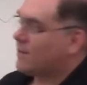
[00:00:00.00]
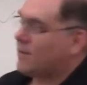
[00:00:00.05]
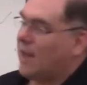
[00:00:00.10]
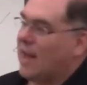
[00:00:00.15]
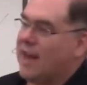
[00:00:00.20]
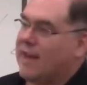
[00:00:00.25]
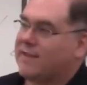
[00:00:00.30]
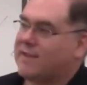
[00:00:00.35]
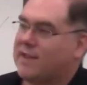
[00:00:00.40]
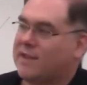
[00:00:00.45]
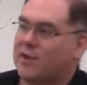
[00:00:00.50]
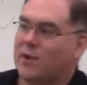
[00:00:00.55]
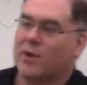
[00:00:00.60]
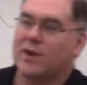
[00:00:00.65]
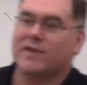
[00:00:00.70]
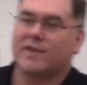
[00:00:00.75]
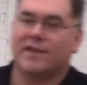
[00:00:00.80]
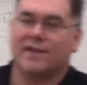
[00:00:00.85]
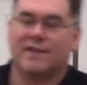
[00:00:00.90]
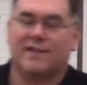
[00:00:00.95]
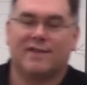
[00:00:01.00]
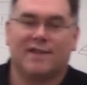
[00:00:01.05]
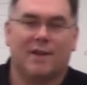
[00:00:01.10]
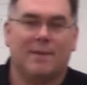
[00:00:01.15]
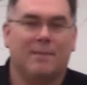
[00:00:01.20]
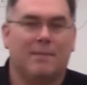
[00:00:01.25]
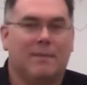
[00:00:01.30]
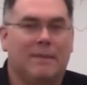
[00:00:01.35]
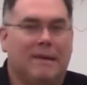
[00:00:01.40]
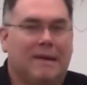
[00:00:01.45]
class, that there isn't
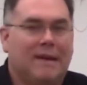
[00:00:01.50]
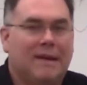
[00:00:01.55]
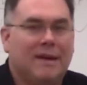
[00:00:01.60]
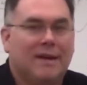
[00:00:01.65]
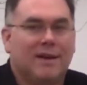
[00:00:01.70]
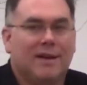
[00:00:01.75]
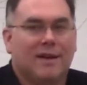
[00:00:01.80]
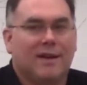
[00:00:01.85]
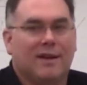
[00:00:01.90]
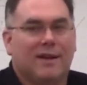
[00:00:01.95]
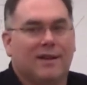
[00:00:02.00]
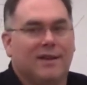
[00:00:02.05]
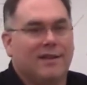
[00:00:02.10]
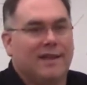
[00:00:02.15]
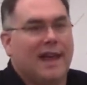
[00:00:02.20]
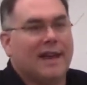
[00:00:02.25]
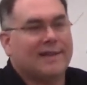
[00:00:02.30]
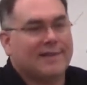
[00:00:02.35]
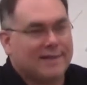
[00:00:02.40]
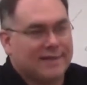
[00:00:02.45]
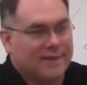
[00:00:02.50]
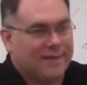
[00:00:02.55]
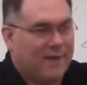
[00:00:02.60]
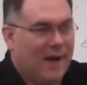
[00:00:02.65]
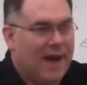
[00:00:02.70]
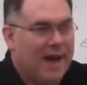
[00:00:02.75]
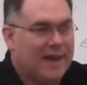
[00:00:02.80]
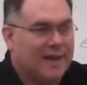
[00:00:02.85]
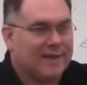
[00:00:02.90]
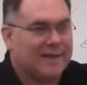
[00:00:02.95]
some next
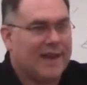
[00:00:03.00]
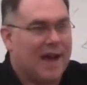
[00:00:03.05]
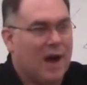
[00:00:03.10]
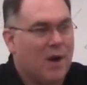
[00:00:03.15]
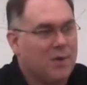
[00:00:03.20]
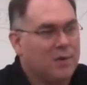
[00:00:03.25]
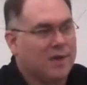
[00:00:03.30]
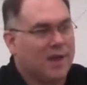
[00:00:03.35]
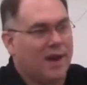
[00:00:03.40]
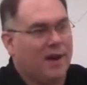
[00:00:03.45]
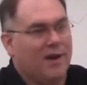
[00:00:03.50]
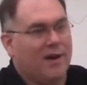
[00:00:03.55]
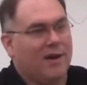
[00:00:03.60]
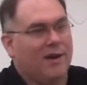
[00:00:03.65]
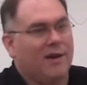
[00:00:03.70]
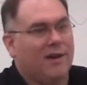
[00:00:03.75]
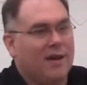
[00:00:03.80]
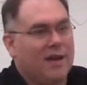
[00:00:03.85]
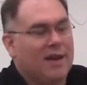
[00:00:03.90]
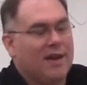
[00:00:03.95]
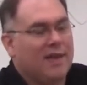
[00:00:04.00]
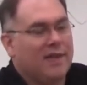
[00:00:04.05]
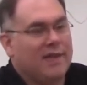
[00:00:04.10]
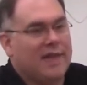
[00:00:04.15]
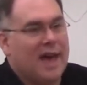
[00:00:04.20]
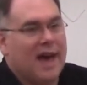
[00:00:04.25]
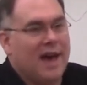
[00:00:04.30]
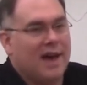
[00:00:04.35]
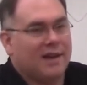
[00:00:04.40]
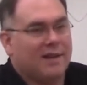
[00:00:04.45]
device out there
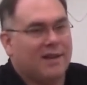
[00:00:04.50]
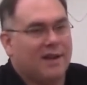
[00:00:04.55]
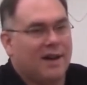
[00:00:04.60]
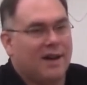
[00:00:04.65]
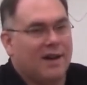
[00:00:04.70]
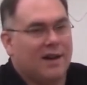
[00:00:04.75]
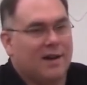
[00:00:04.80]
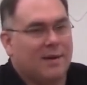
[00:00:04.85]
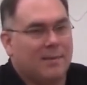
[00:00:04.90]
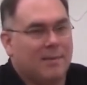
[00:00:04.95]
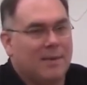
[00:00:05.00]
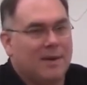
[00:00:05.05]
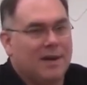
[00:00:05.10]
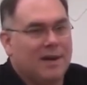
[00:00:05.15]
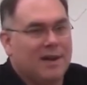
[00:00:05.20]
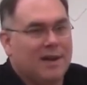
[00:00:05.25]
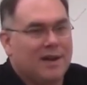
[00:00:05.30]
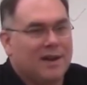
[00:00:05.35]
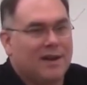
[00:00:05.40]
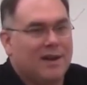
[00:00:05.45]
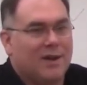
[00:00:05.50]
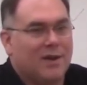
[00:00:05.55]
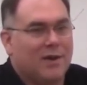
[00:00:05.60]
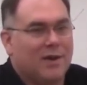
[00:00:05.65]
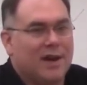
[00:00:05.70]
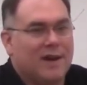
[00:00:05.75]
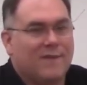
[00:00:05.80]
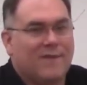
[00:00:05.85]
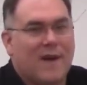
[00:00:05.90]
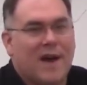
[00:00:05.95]
that,
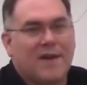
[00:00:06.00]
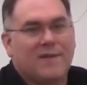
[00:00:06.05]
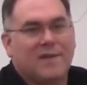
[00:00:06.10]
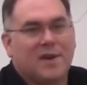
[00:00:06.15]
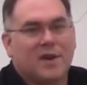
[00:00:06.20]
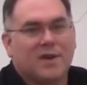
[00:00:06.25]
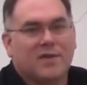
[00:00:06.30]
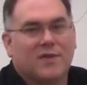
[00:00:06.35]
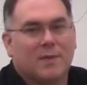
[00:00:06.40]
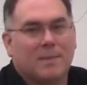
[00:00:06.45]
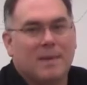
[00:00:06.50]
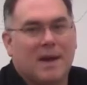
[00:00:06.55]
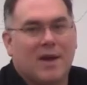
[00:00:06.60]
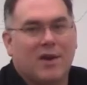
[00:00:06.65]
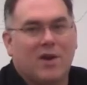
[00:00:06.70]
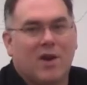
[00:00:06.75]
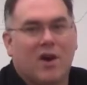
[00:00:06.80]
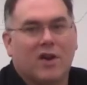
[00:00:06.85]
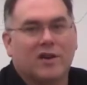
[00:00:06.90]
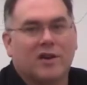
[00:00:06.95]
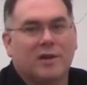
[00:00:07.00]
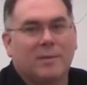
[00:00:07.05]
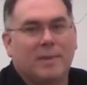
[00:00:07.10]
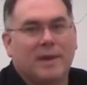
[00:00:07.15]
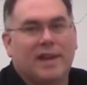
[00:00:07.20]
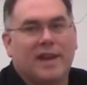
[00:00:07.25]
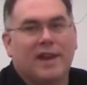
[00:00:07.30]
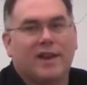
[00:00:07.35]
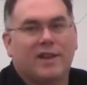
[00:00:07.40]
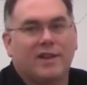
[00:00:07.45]
in 5 years from now, you're all going to be
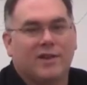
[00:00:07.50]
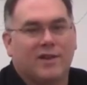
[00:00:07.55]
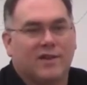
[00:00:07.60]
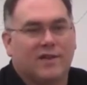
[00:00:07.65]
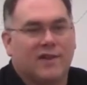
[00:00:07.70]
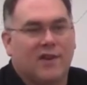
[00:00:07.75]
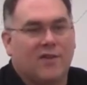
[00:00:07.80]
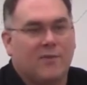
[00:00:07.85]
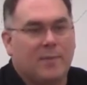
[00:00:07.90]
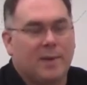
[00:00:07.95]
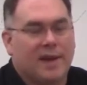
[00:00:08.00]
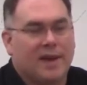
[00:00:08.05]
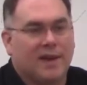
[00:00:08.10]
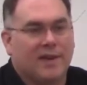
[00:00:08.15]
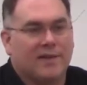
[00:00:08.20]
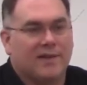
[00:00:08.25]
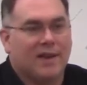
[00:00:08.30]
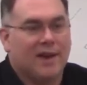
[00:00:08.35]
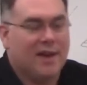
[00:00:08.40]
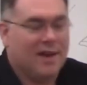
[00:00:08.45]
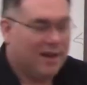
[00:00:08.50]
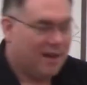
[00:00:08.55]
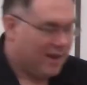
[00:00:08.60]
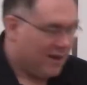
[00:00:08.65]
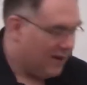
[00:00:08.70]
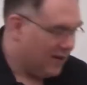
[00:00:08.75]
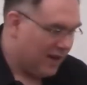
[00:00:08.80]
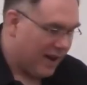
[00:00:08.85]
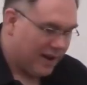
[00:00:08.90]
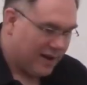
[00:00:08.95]
kicking yourself because
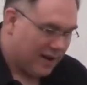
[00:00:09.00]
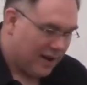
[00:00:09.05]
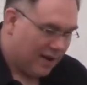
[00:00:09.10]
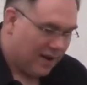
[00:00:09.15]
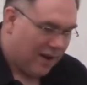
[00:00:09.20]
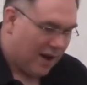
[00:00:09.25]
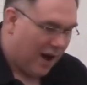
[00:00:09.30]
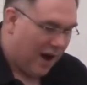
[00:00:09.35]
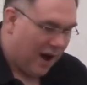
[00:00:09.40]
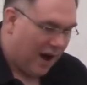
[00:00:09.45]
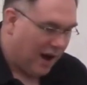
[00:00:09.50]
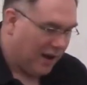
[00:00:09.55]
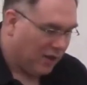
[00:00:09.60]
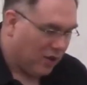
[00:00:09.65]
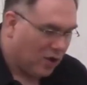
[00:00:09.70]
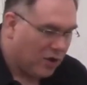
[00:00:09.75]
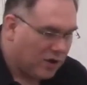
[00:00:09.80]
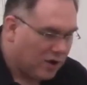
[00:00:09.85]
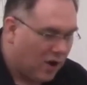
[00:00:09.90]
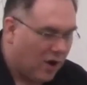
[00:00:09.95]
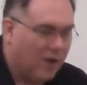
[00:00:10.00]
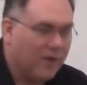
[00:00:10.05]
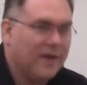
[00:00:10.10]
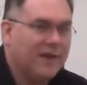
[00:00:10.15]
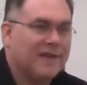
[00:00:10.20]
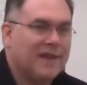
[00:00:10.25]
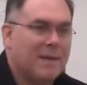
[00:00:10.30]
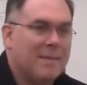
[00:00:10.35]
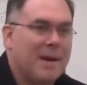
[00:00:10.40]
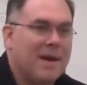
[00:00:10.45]
you're like, I learned all
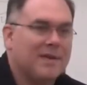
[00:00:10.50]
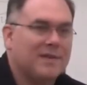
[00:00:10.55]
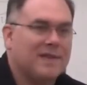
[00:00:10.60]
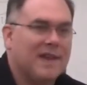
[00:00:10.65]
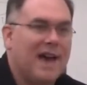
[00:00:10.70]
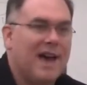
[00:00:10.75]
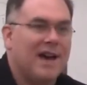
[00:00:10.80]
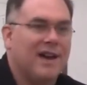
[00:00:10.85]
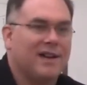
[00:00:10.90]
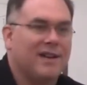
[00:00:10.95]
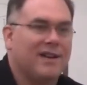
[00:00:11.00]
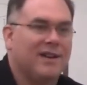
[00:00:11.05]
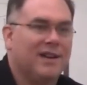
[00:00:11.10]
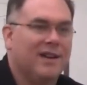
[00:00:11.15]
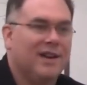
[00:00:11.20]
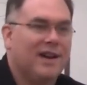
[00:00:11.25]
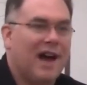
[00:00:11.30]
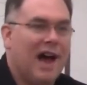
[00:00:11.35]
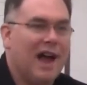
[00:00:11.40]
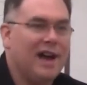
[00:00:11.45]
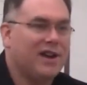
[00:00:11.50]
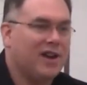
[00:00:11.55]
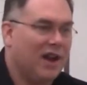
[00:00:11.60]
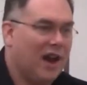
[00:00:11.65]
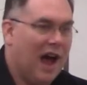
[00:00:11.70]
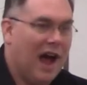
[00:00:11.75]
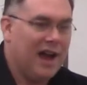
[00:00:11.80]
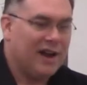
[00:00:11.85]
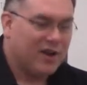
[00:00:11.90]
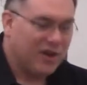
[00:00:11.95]
this at Mount SAC. I
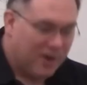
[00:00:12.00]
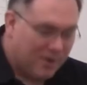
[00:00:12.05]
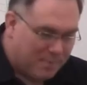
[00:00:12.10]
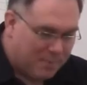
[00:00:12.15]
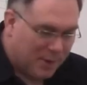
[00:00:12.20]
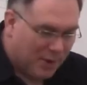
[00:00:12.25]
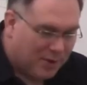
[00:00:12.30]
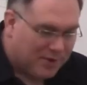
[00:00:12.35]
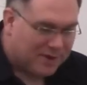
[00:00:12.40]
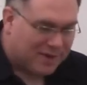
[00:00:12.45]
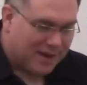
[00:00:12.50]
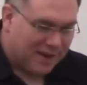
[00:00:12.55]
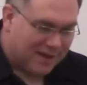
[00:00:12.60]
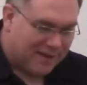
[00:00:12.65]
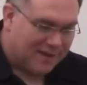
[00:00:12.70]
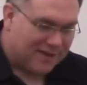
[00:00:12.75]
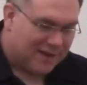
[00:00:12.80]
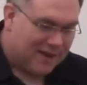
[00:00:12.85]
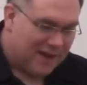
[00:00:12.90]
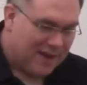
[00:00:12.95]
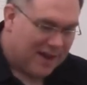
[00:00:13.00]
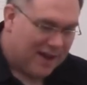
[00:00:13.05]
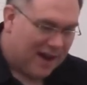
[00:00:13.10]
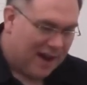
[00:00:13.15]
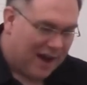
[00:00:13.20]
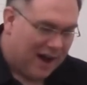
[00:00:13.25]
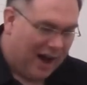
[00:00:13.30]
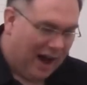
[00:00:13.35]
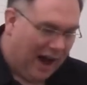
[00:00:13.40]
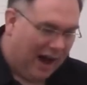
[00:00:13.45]
could have built this,
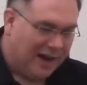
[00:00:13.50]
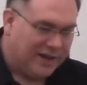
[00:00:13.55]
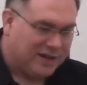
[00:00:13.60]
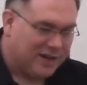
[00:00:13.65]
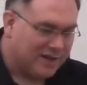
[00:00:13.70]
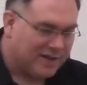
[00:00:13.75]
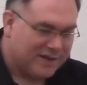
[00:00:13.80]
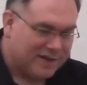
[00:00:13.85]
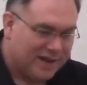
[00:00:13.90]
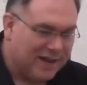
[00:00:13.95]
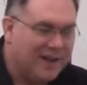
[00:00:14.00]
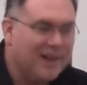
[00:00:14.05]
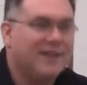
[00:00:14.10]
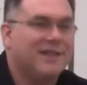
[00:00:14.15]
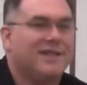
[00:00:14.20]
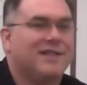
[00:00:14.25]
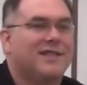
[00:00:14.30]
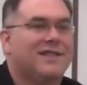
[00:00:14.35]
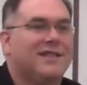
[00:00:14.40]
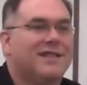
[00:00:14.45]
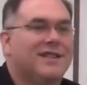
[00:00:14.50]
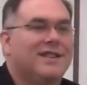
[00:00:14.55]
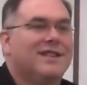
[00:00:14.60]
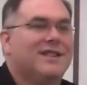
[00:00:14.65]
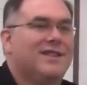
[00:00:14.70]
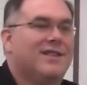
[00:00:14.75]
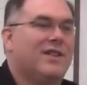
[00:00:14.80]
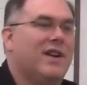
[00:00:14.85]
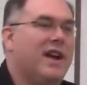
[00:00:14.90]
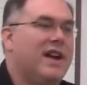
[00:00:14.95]
I just didn't,
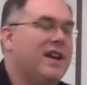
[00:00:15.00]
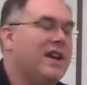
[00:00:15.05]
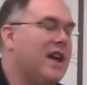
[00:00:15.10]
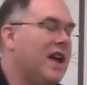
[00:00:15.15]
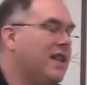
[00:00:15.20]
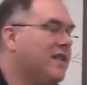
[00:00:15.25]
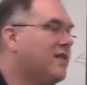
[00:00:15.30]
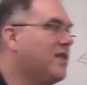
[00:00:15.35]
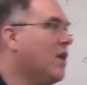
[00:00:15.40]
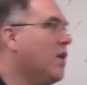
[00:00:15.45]
right? And